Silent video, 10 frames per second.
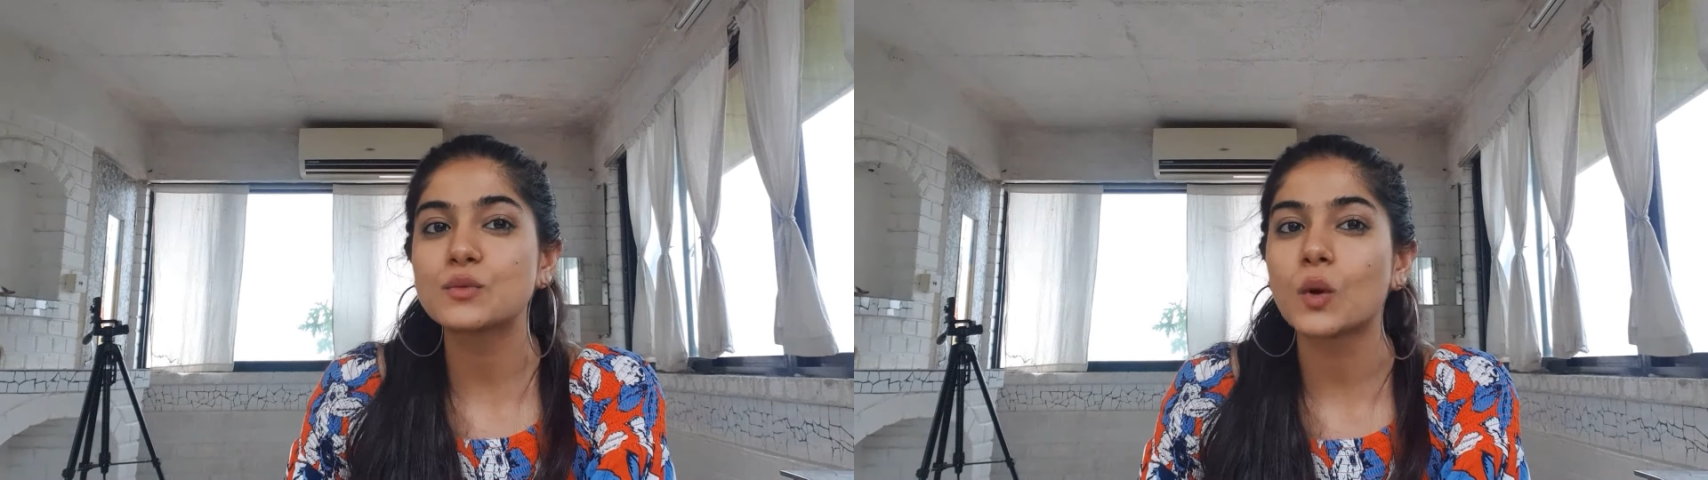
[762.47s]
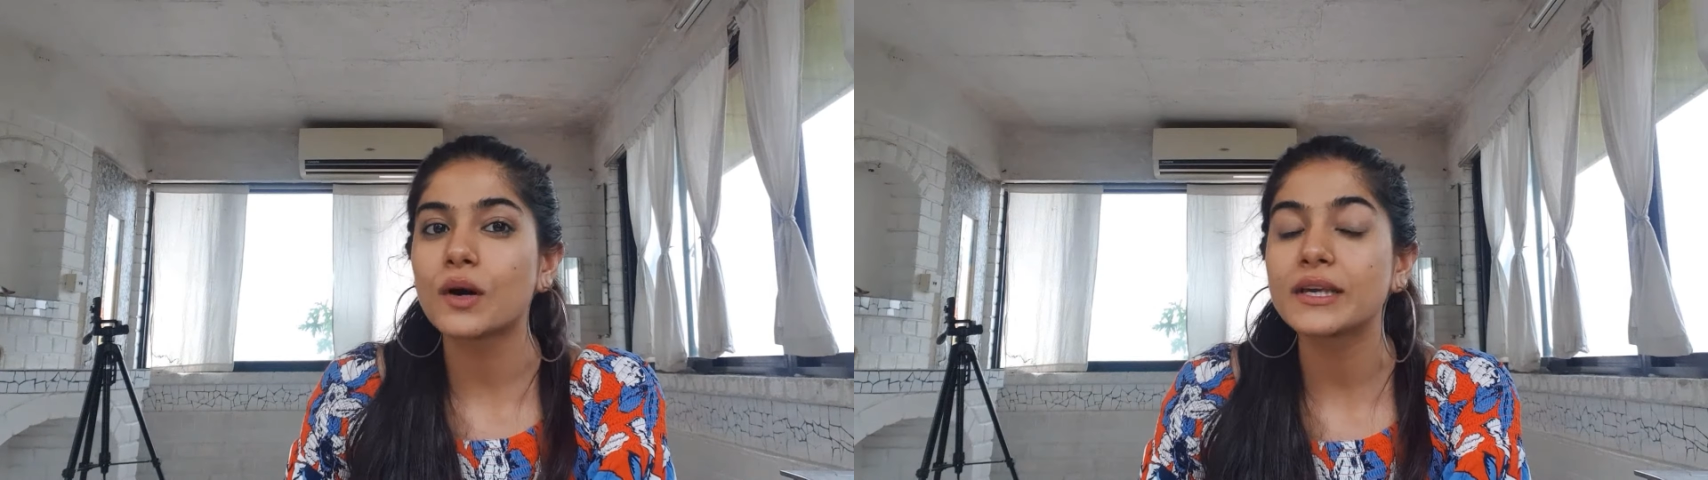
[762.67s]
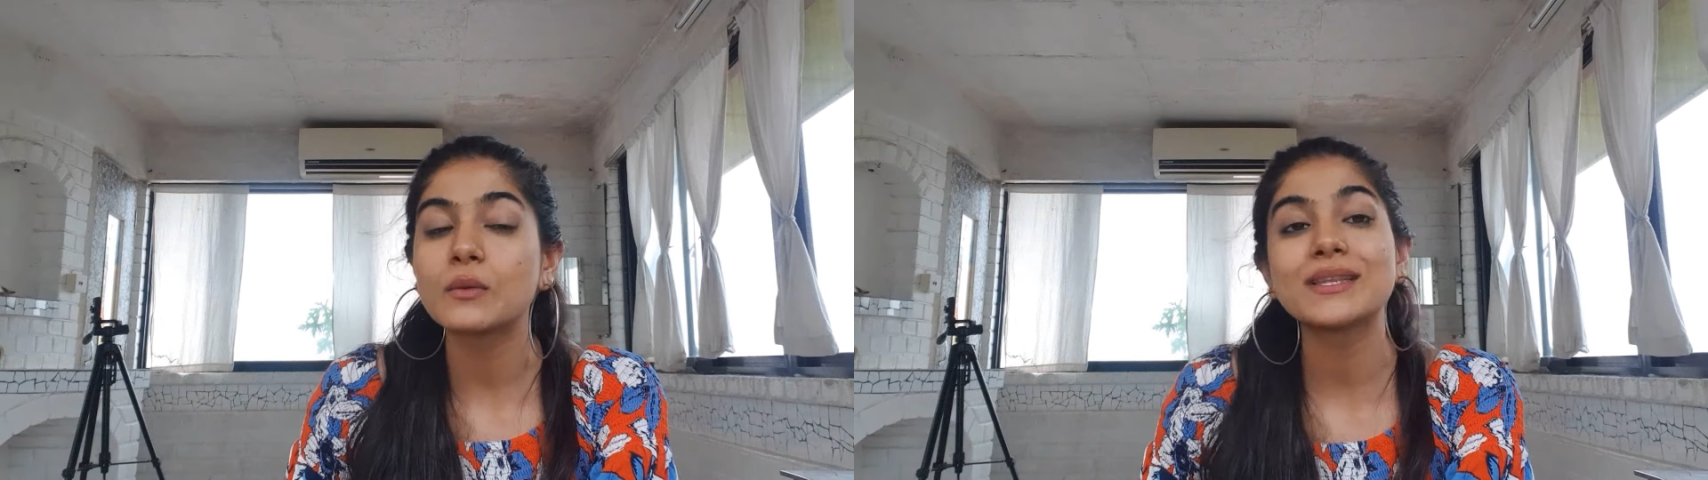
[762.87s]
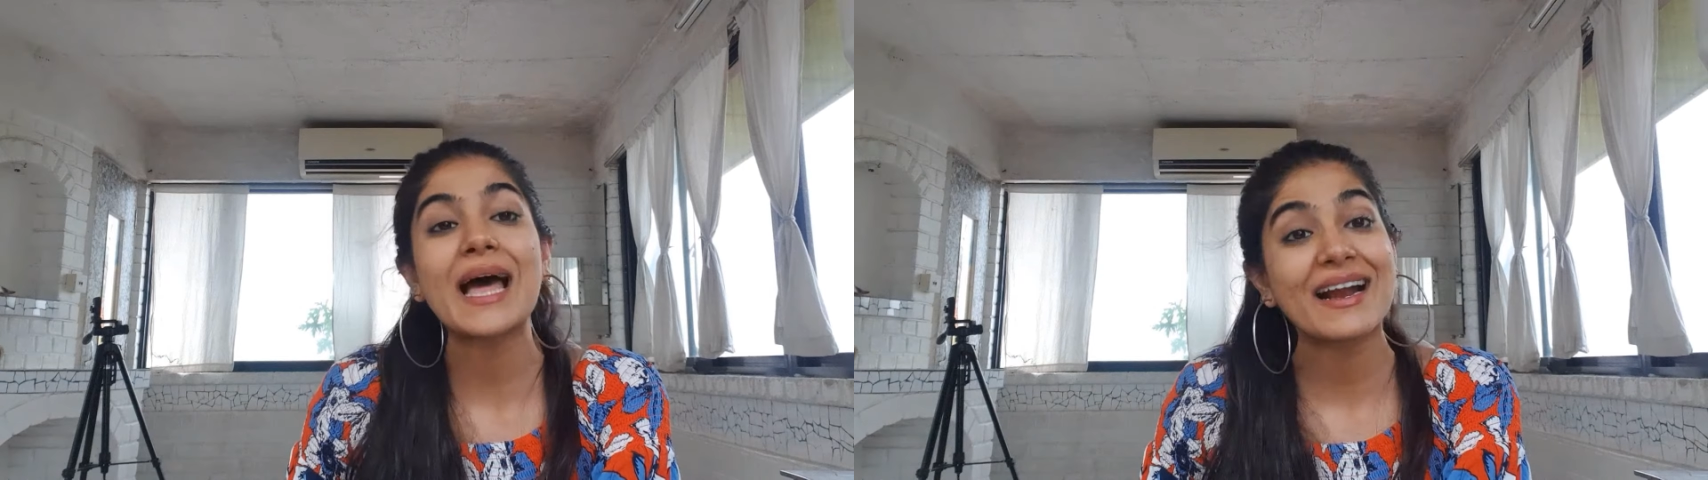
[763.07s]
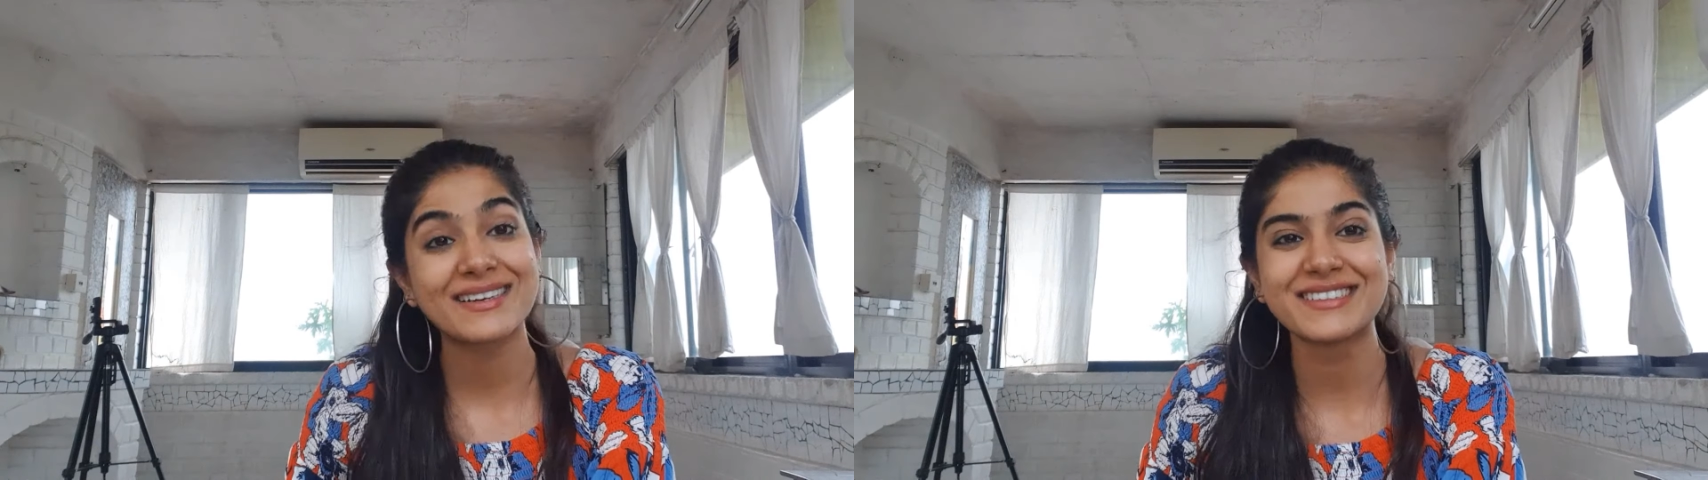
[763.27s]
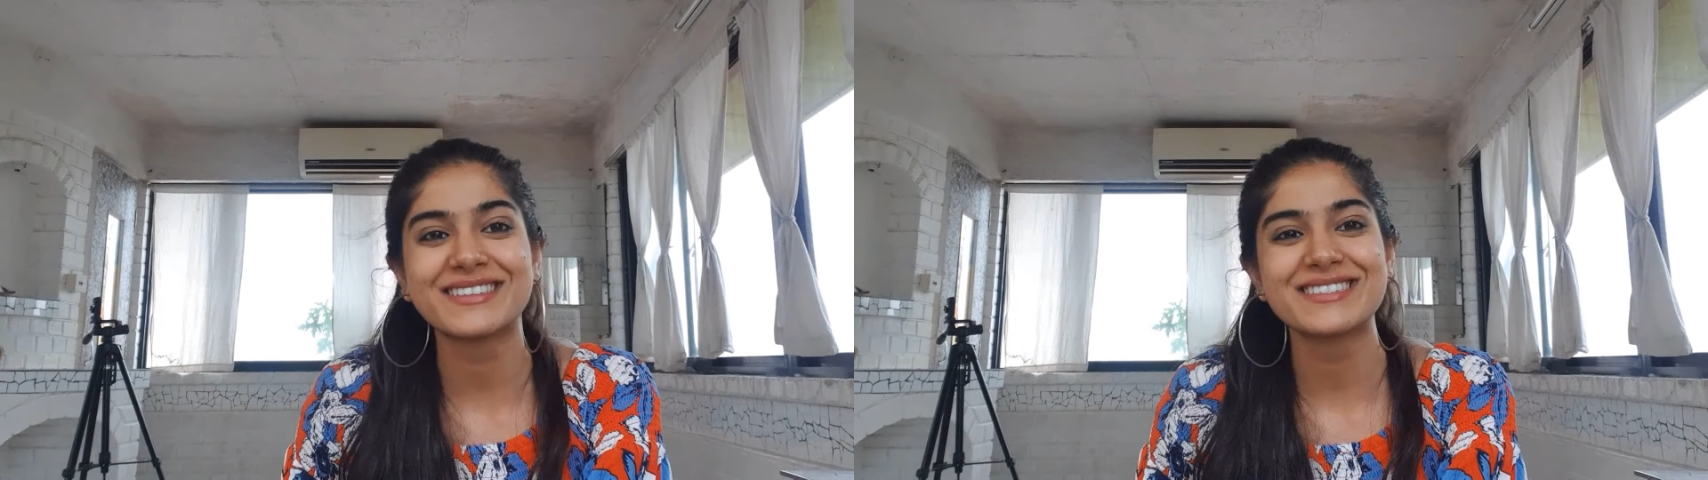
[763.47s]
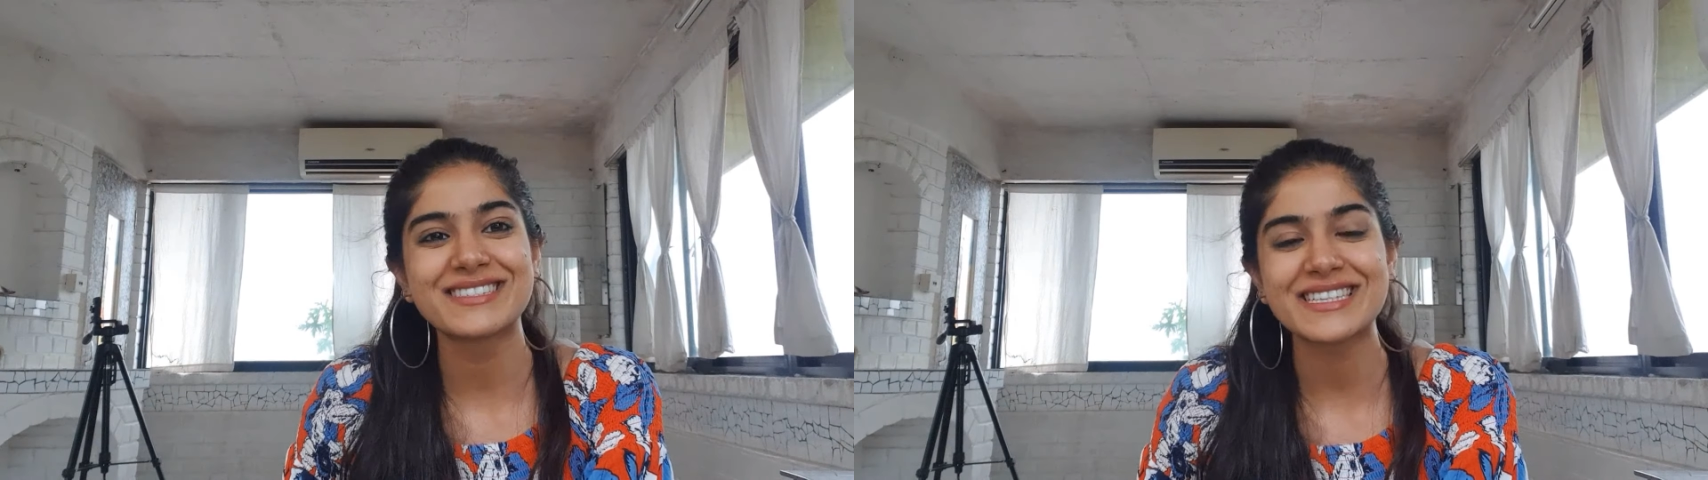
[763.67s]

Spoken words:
working with actors.